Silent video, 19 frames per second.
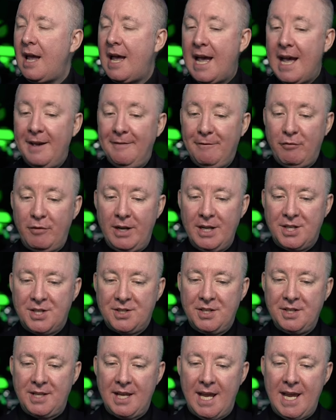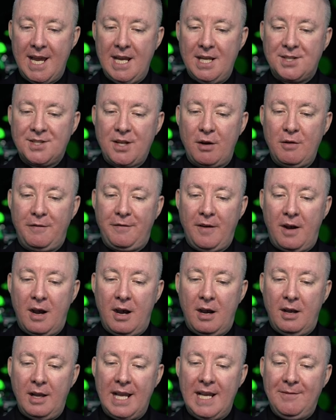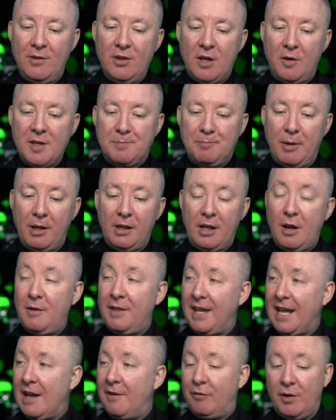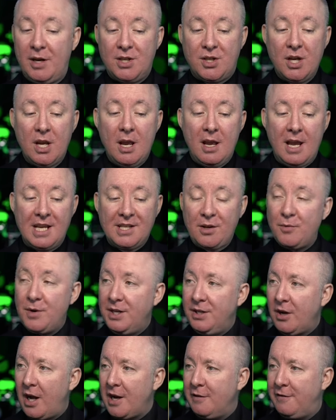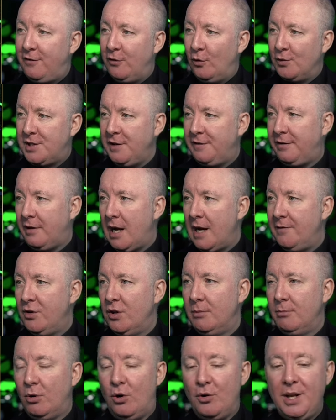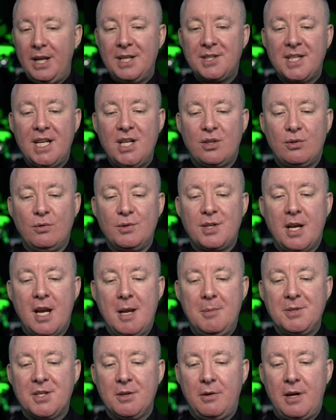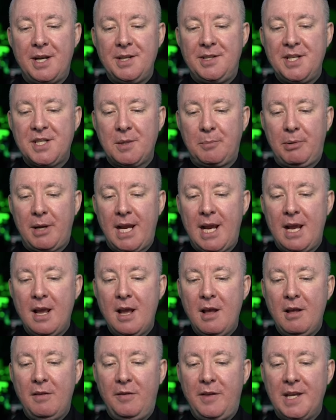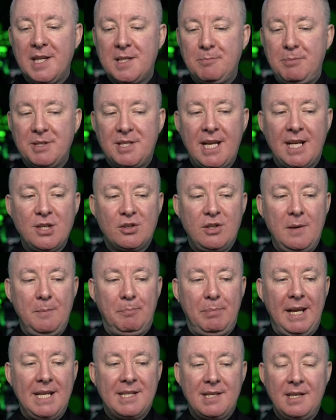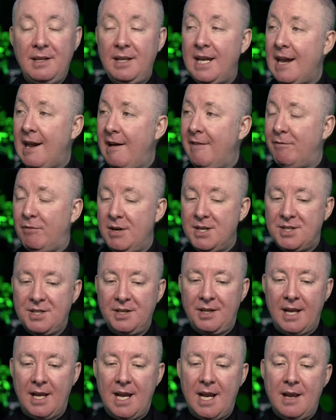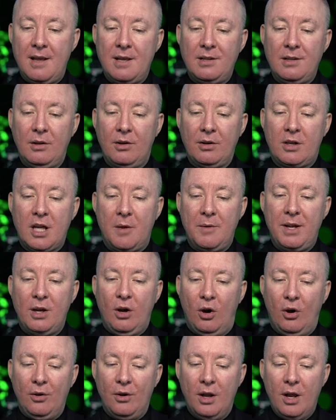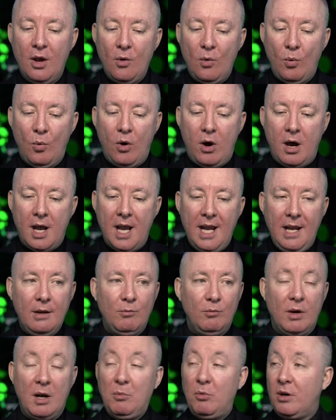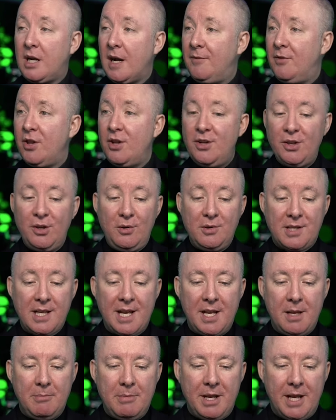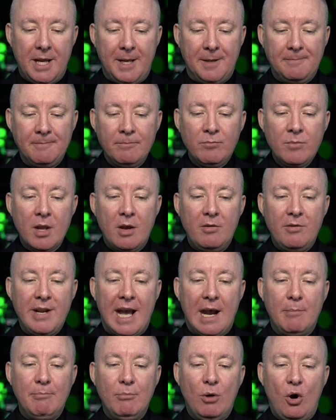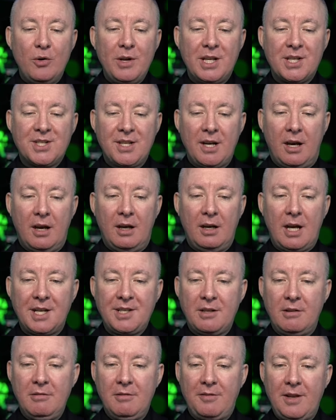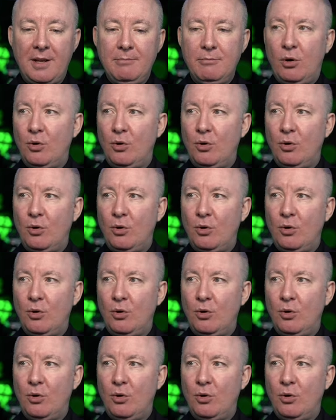average today so far, even though it's below the average. It's only 9:45 in the morning Central Time, so I anticipate this potentially beating the average today. A lot going on. Why? Well, we'll cover the news in a minute. Now, Morningstar. I don't think